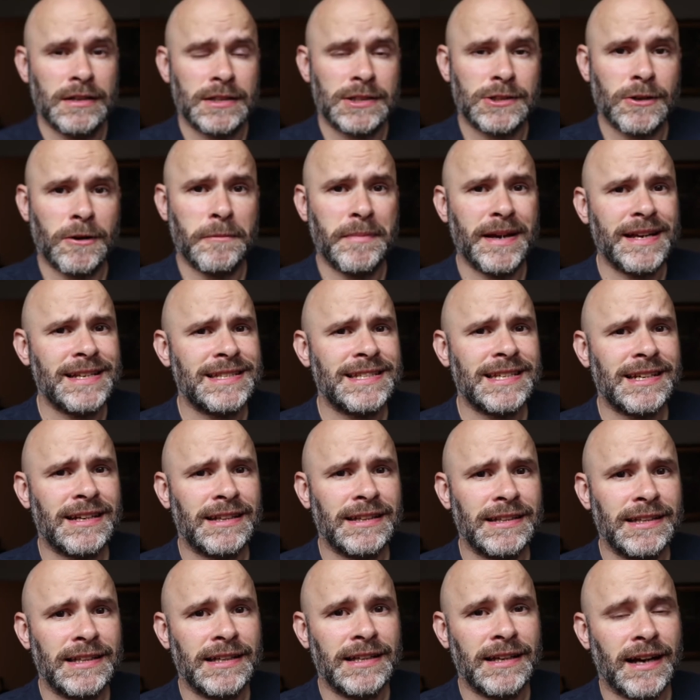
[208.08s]
So
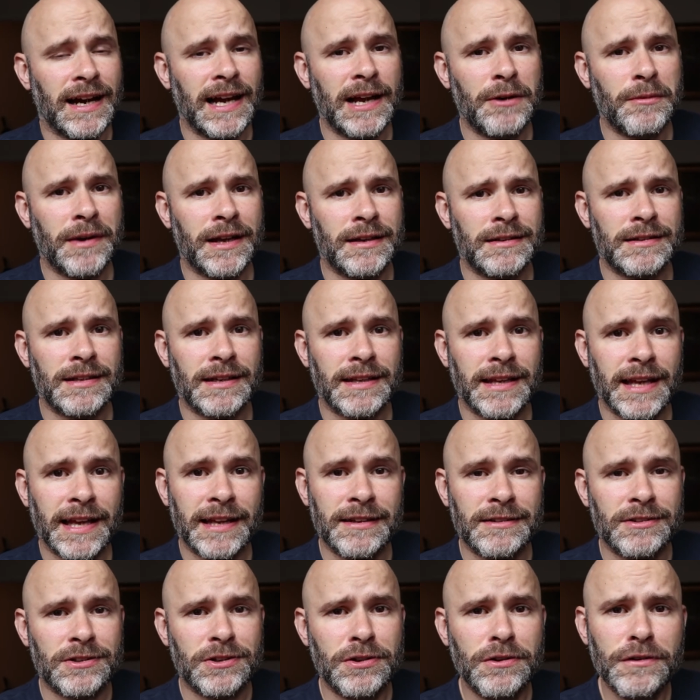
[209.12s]
basically, I went to
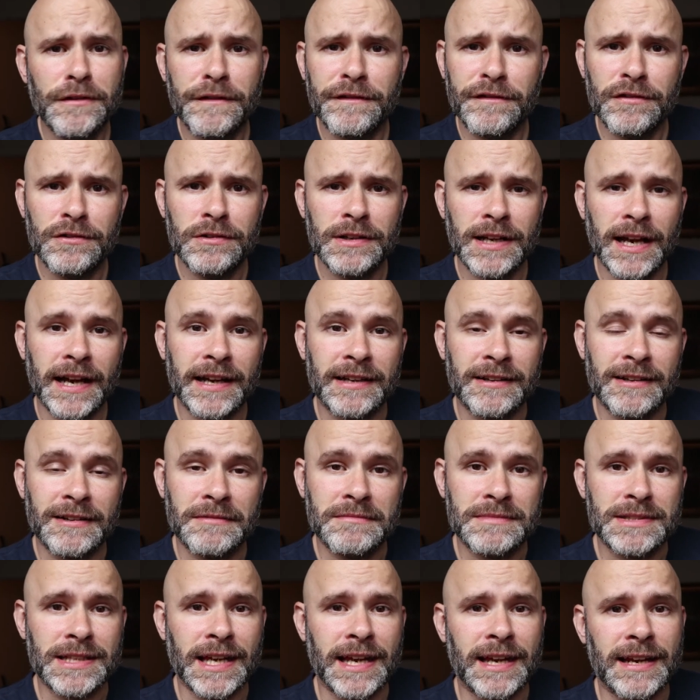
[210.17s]
get two food
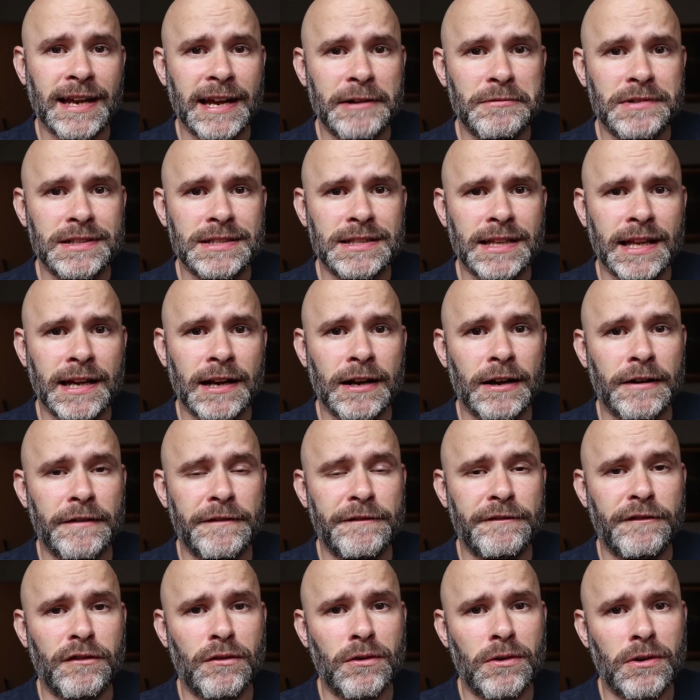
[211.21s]
items and I was there
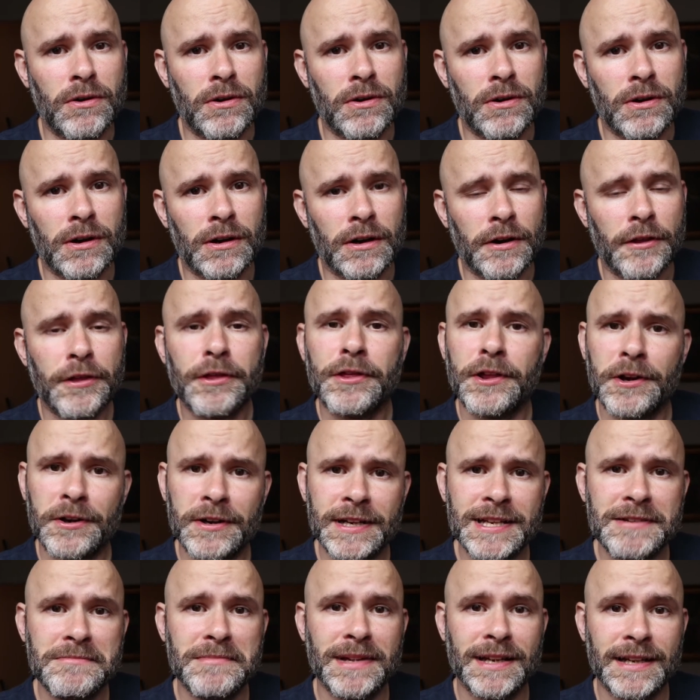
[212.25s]
for
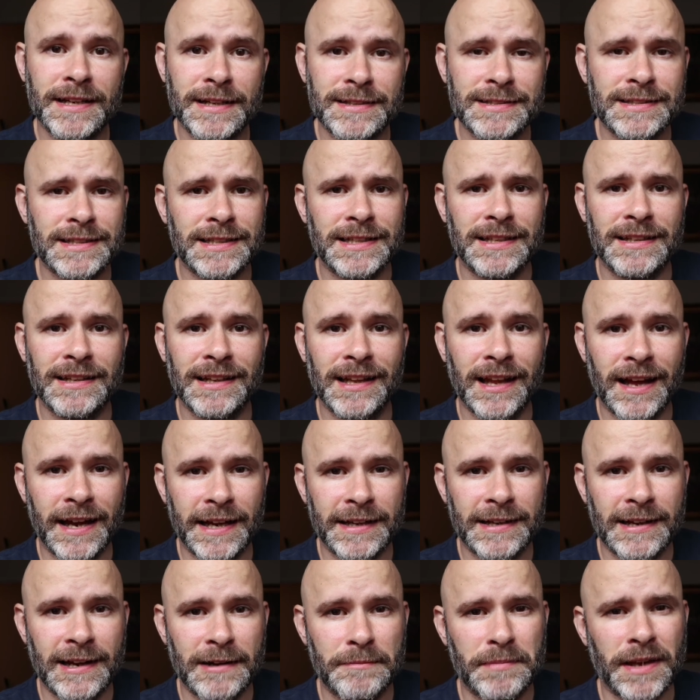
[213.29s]
30 minutes in
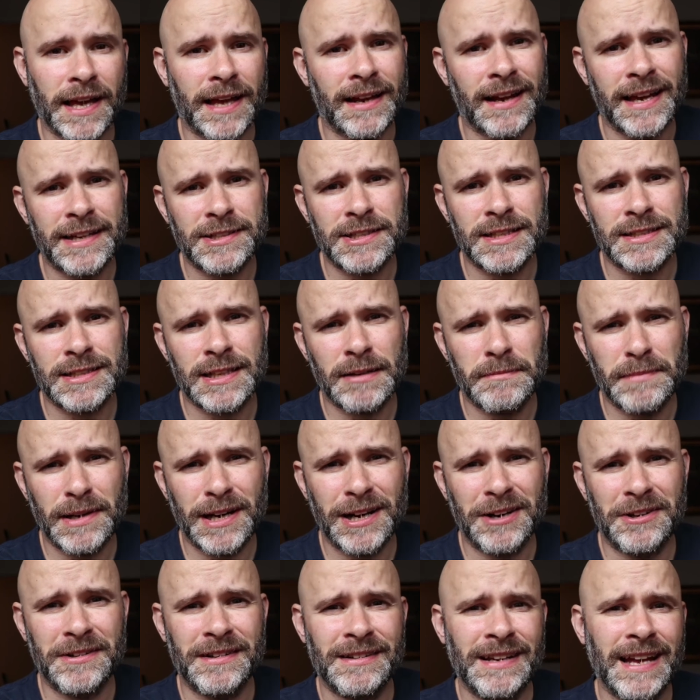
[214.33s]
lineup and I just
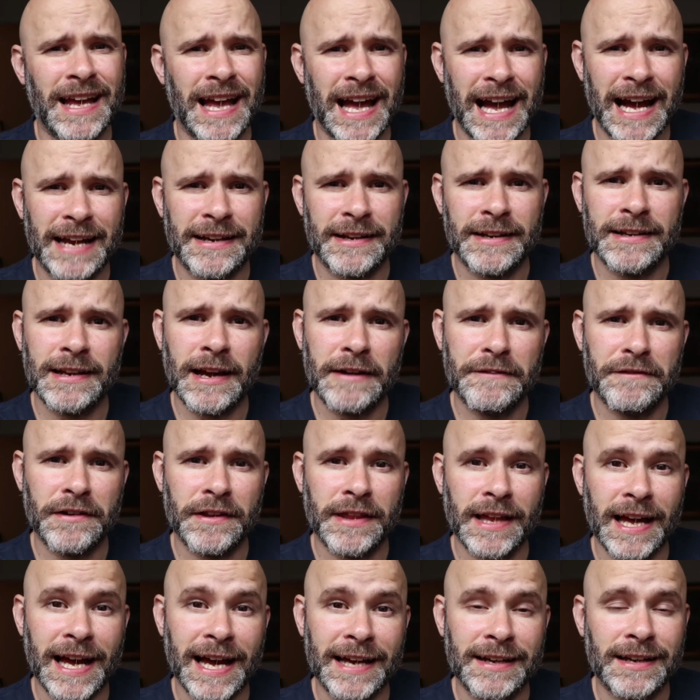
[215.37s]
about had enough of
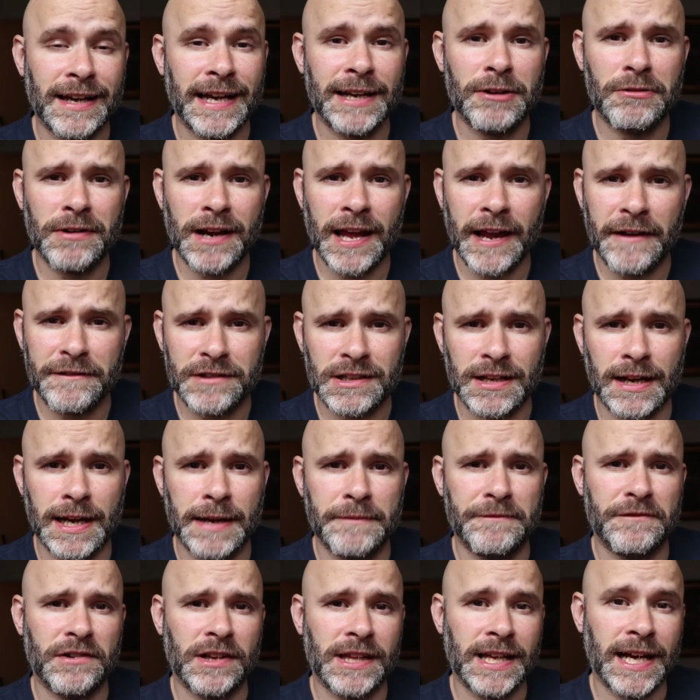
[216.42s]
that. I don't have
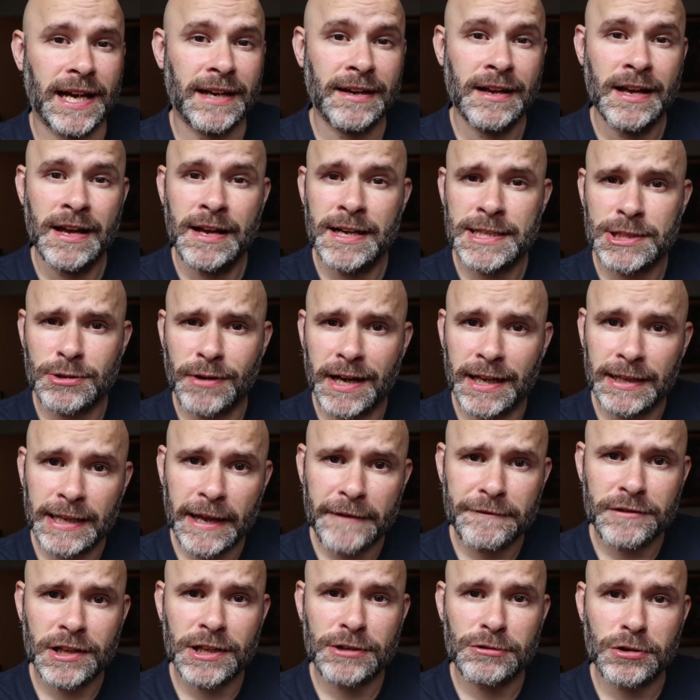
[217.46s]
time for that. So I
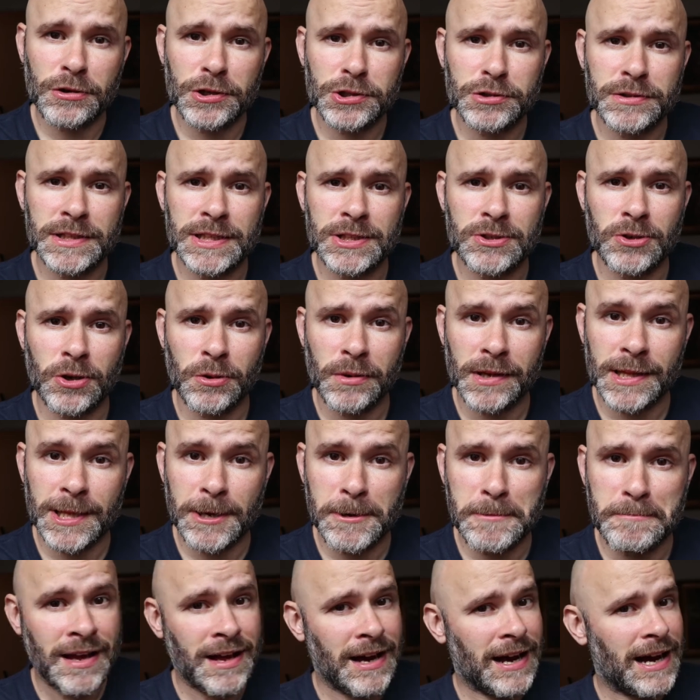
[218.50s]
left the grocery store
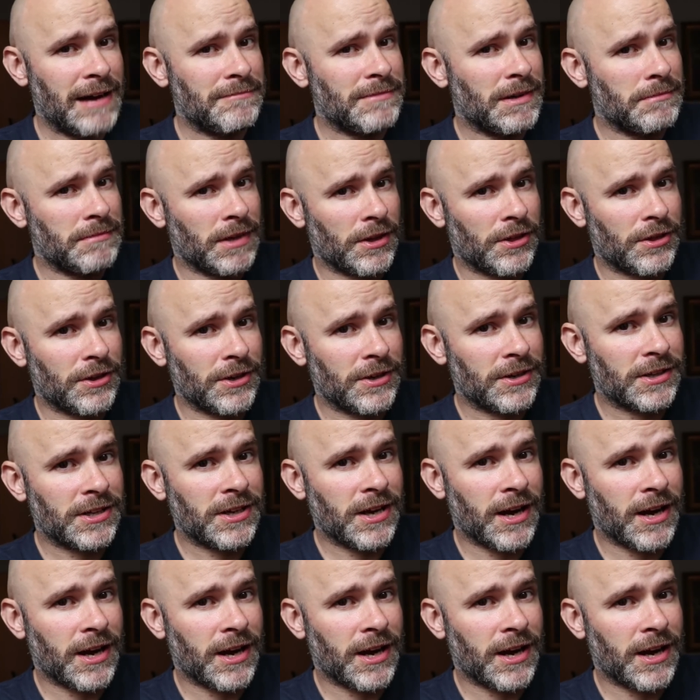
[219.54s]
without, I'm on my third